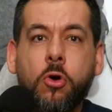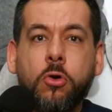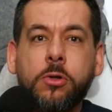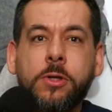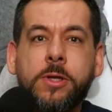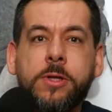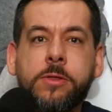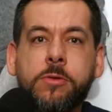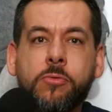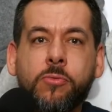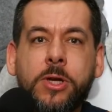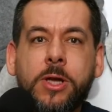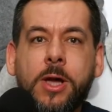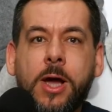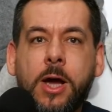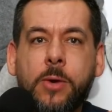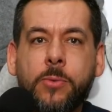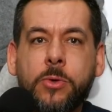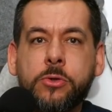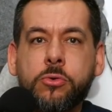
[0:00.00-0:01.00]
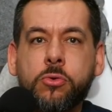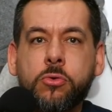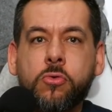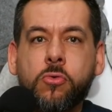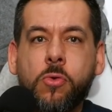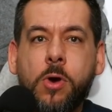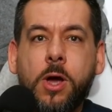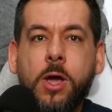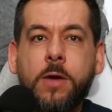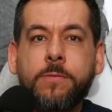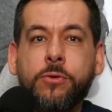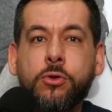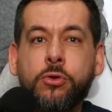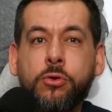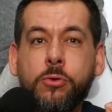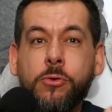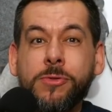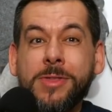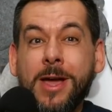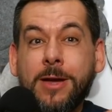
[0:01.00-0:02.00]
only 3 hours to drive
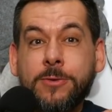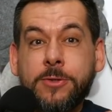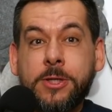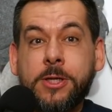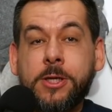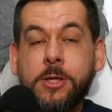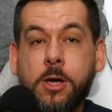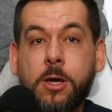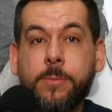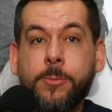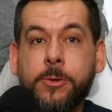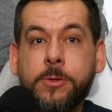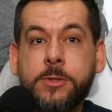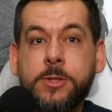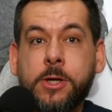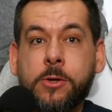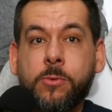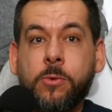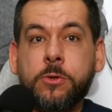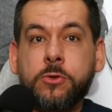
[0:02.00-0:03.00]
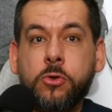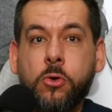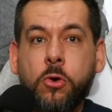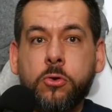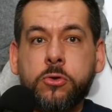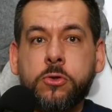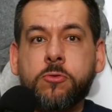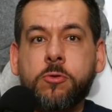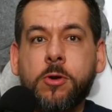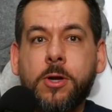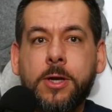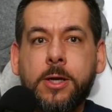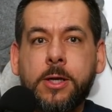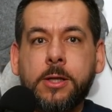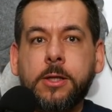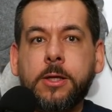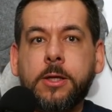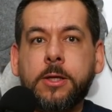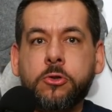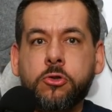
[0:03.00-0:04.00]
2,000 kilometers across Austria,
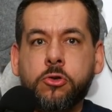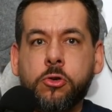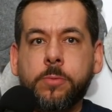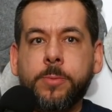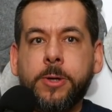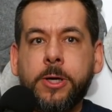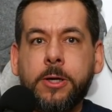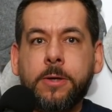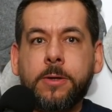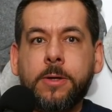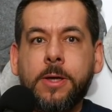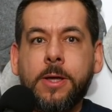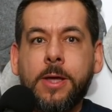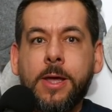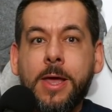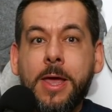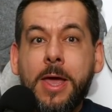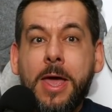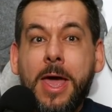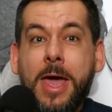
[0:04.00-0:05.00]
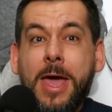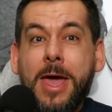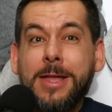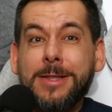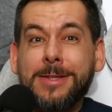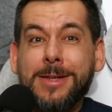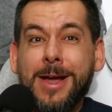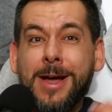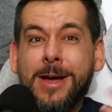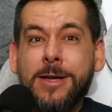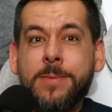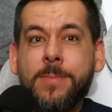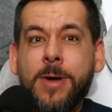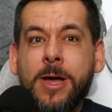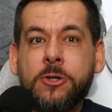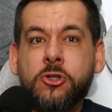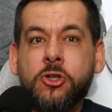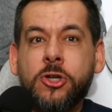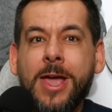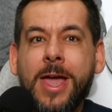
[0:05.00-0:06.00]
Italy, and Germany. And I'd
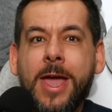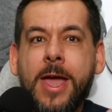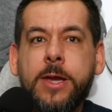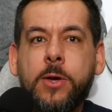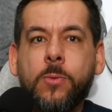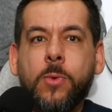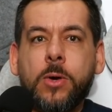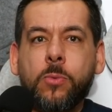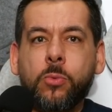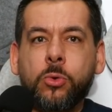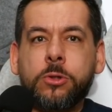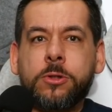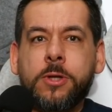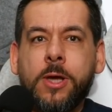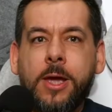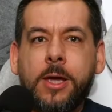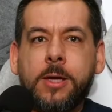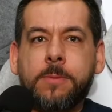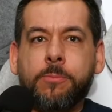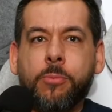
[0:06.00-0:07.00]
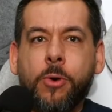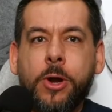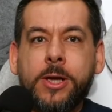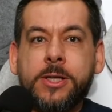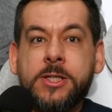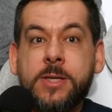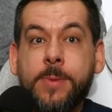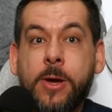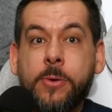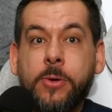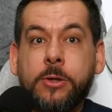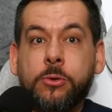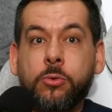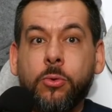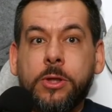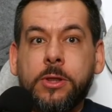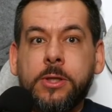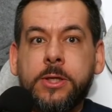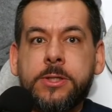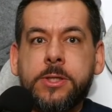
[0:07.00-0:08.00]
imagine anyone would take breaks amounting
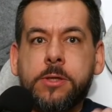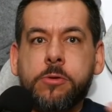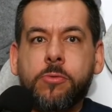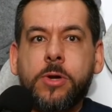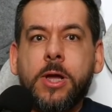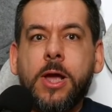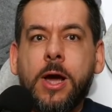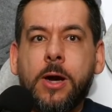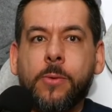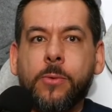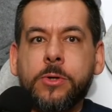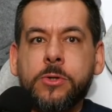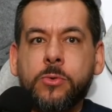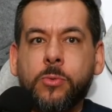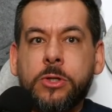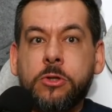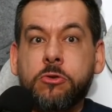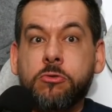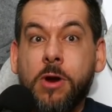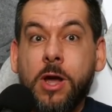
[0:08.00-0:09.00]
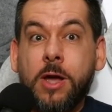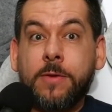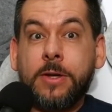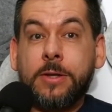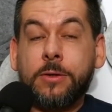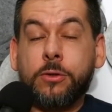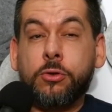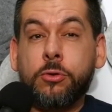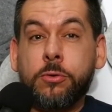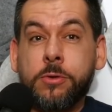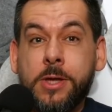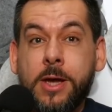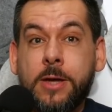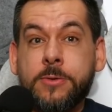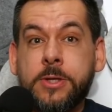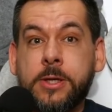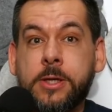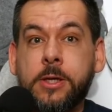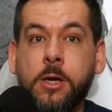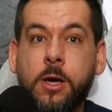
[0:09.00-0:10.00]
to at least 3 hours when driving
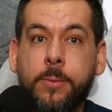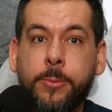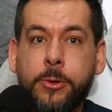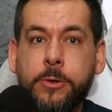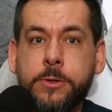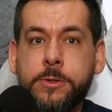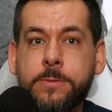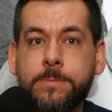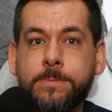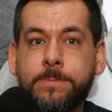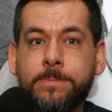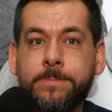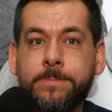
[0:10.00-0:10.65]
2,000 kilometers.